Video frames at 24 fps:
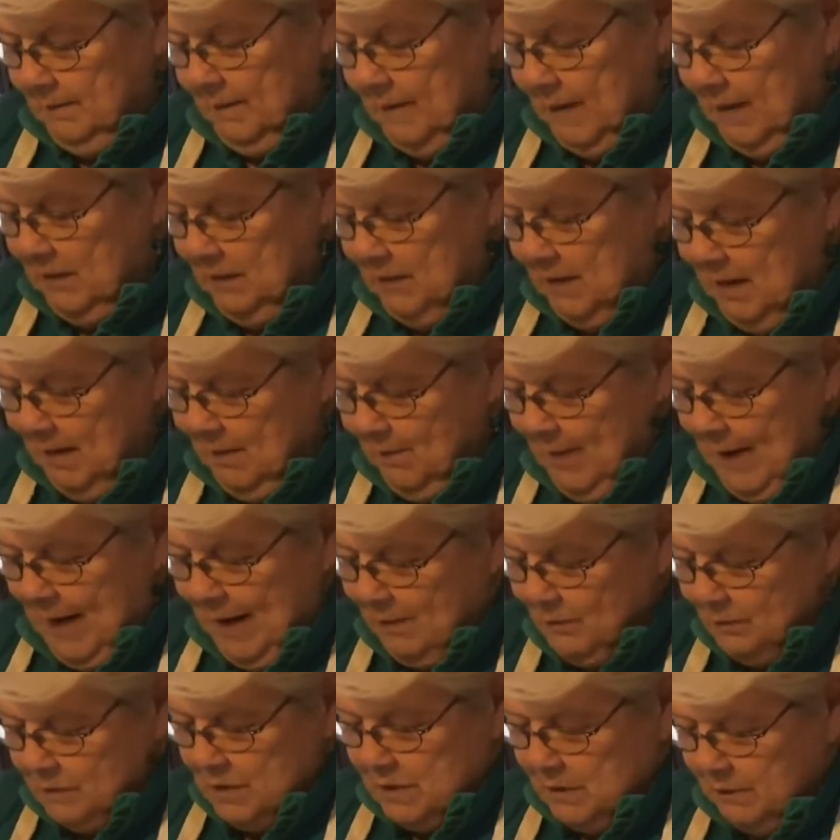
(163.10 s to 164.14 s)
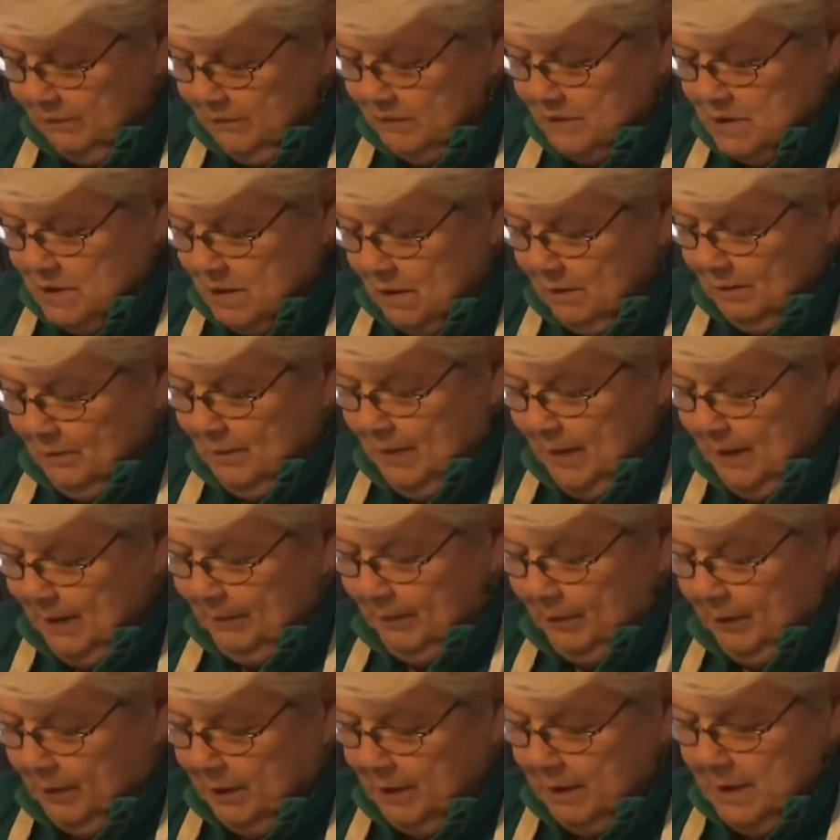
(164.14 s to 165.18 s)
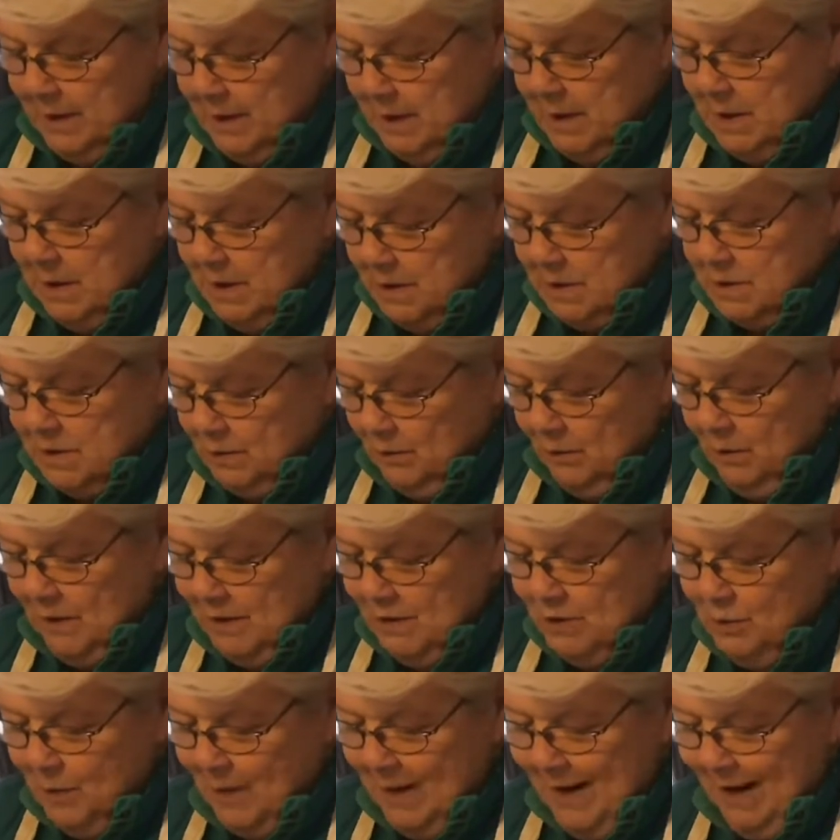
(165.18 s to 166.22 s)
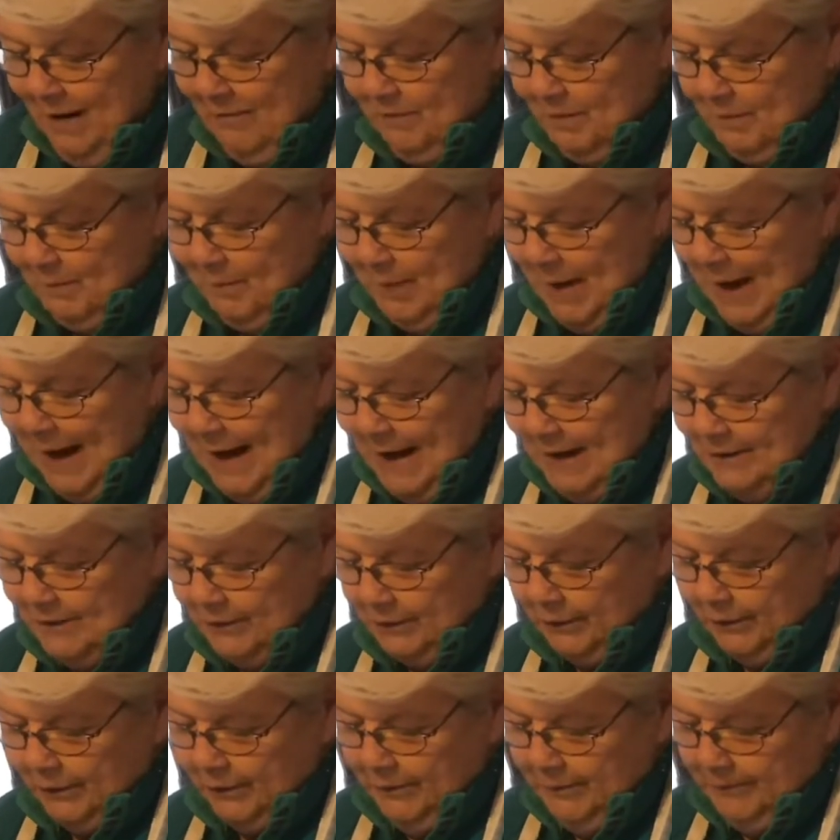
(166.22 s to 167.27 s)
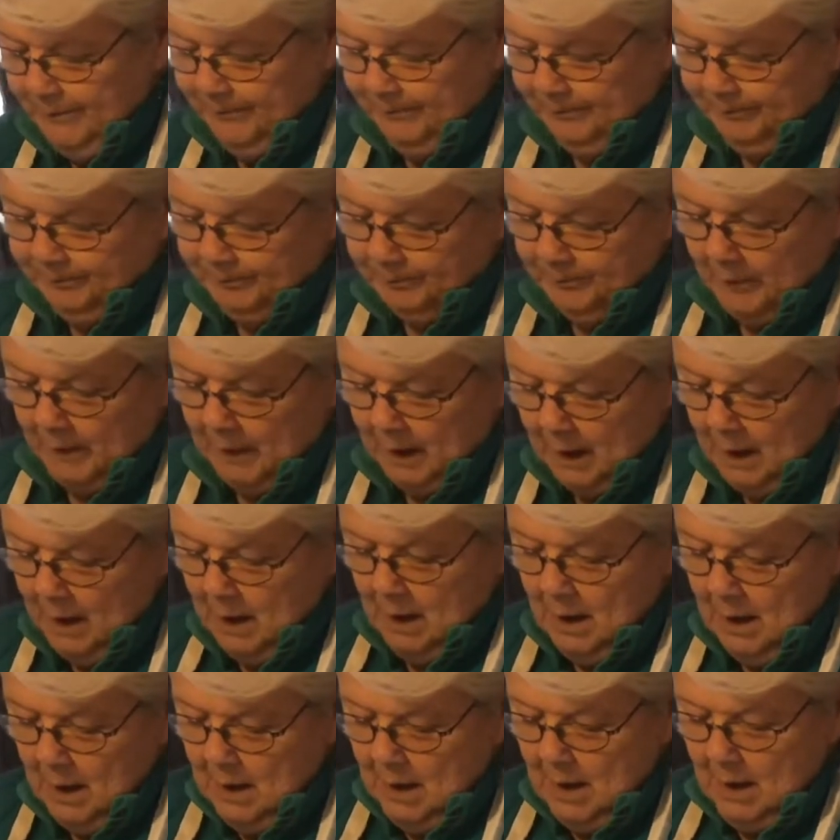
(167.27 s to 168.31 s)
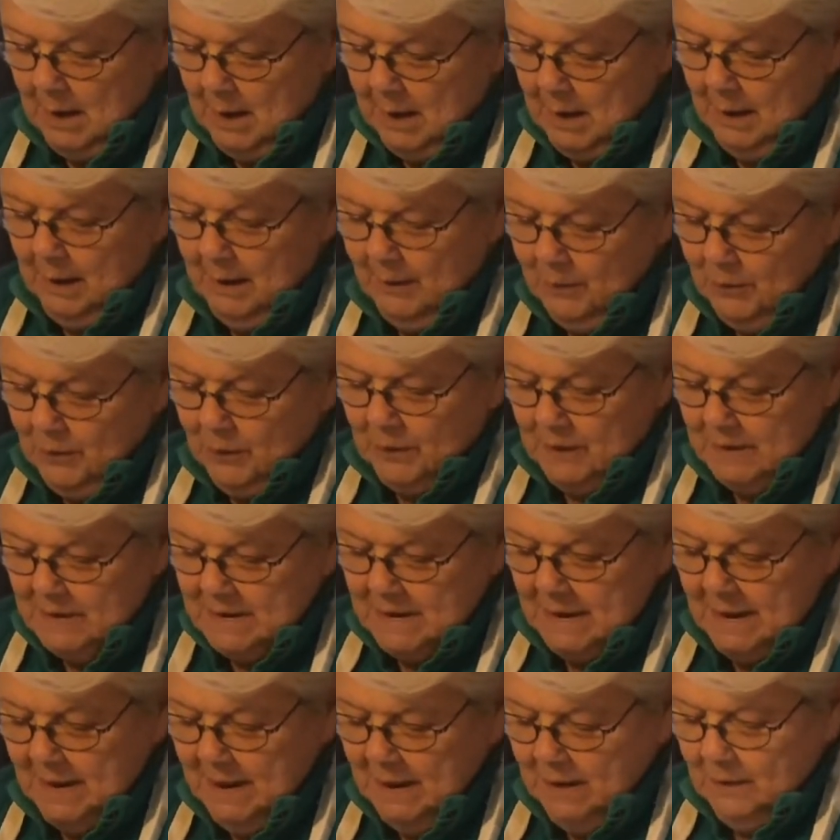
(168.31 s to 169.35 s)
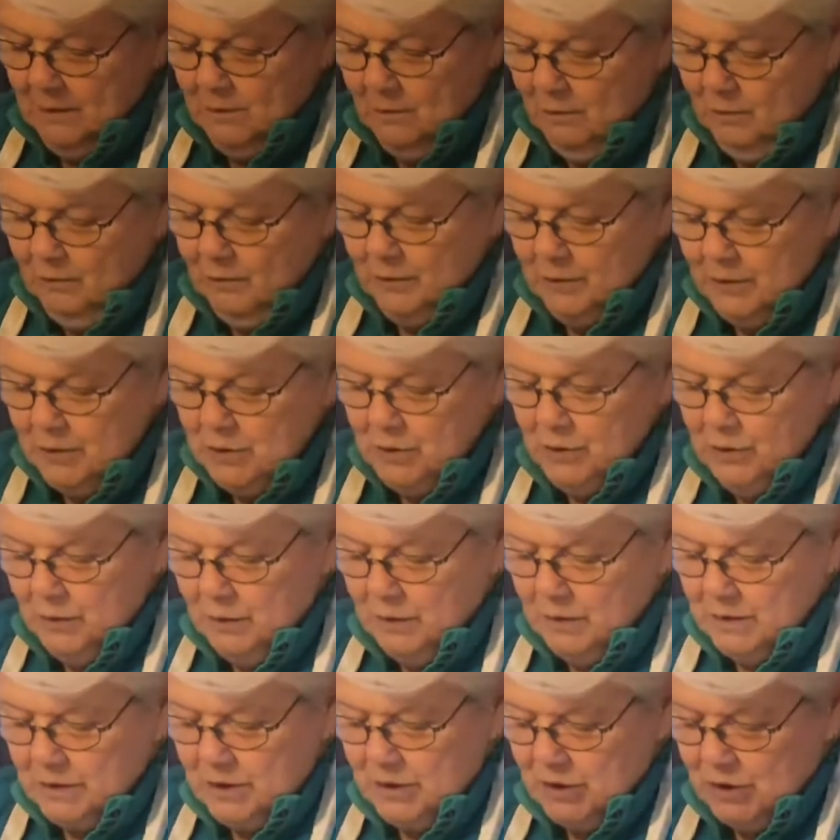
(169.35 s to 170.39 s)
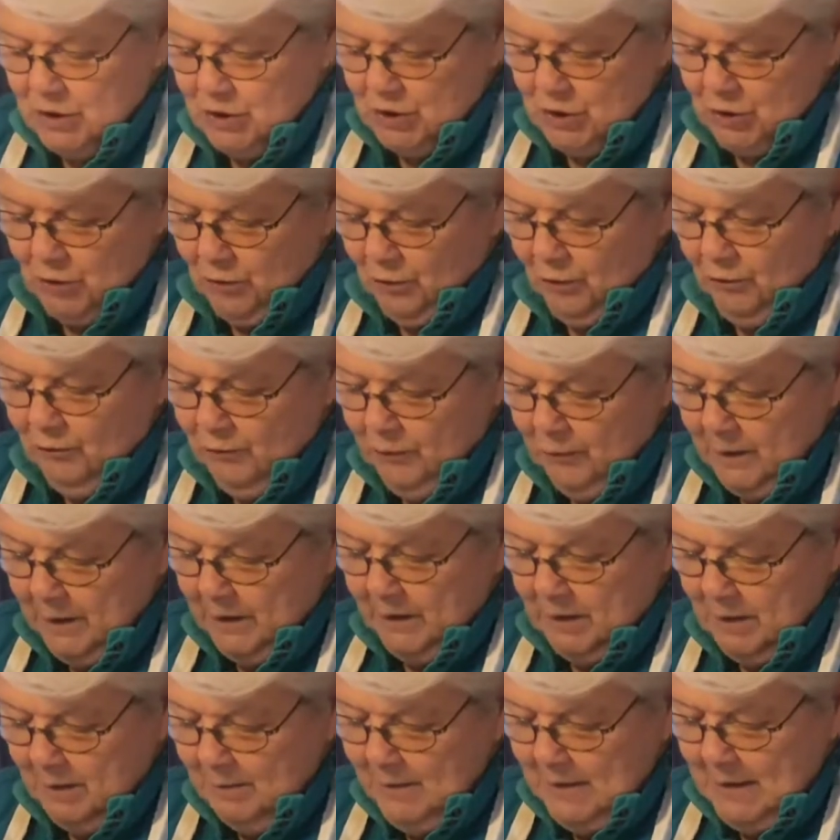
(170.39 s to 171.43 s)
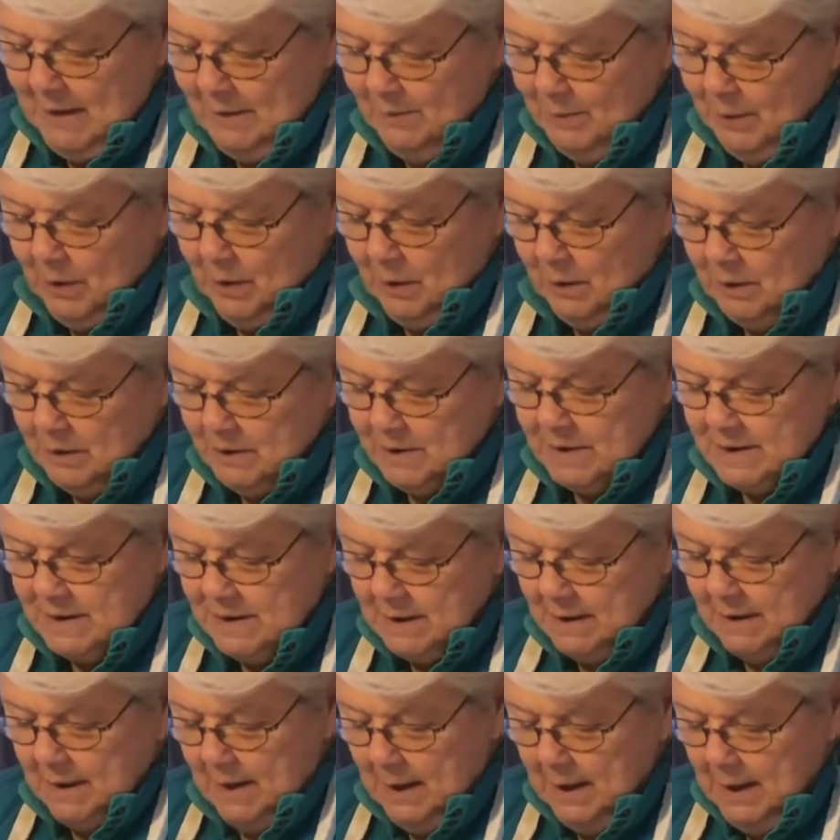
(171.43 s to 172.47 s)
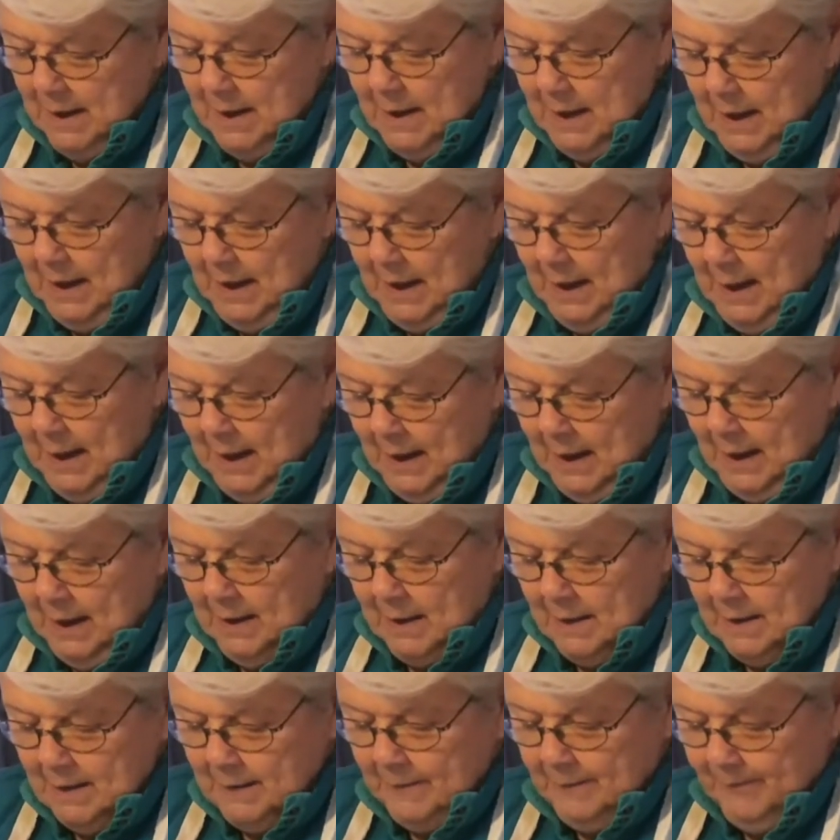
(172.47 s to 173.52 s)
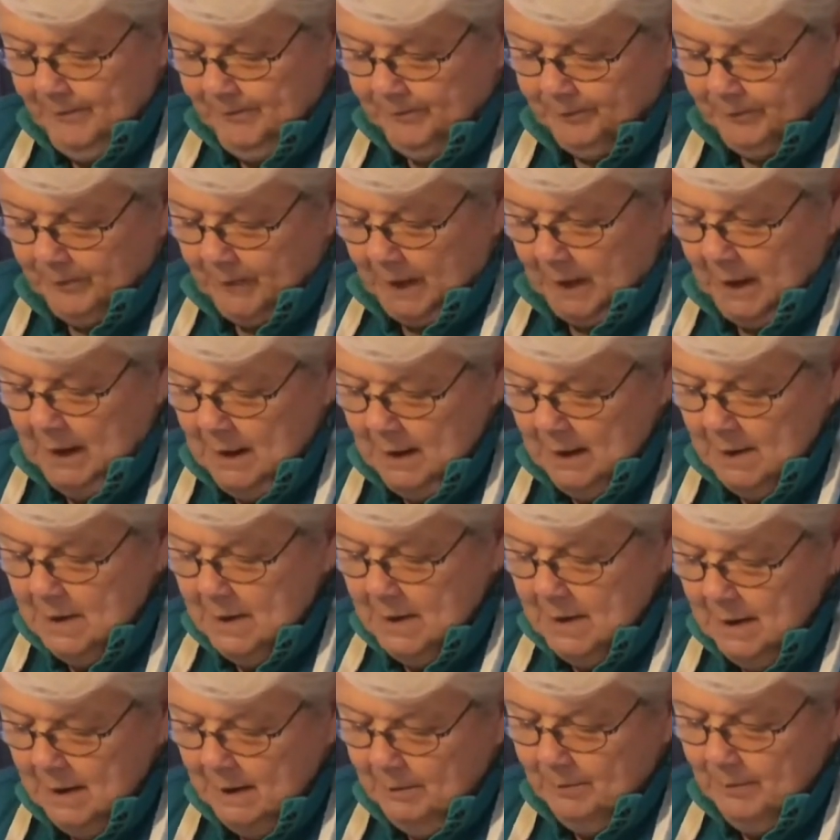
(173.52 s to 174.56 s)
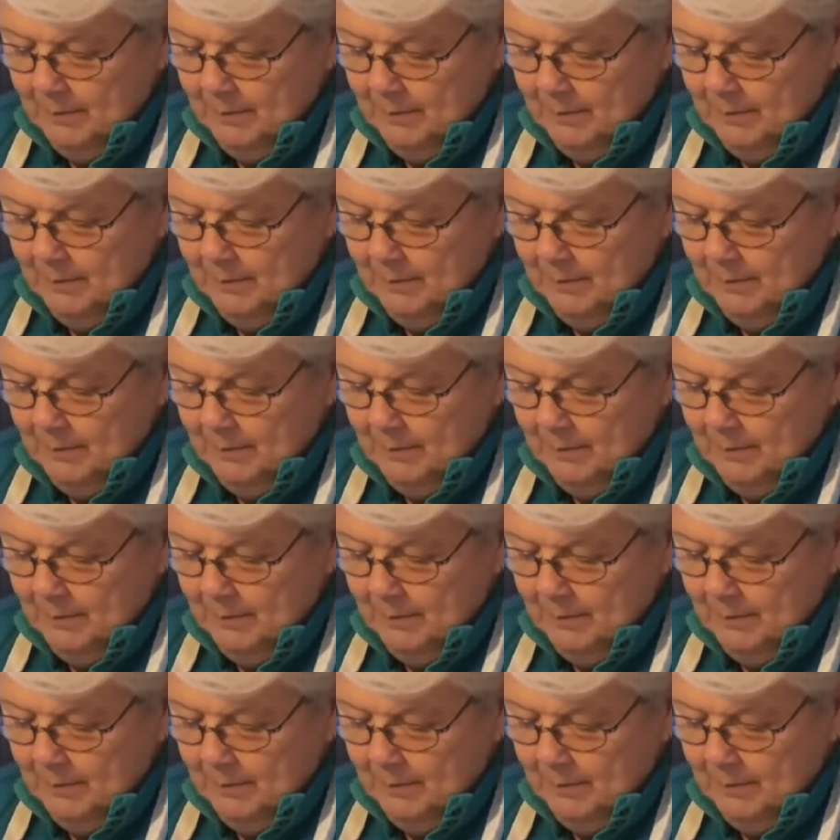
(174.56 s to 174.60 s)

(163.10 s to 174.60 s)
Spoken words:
the amount of salt and pepper. So once we have a batter, then I'm going to take it over to the stove with the meatballs, and in the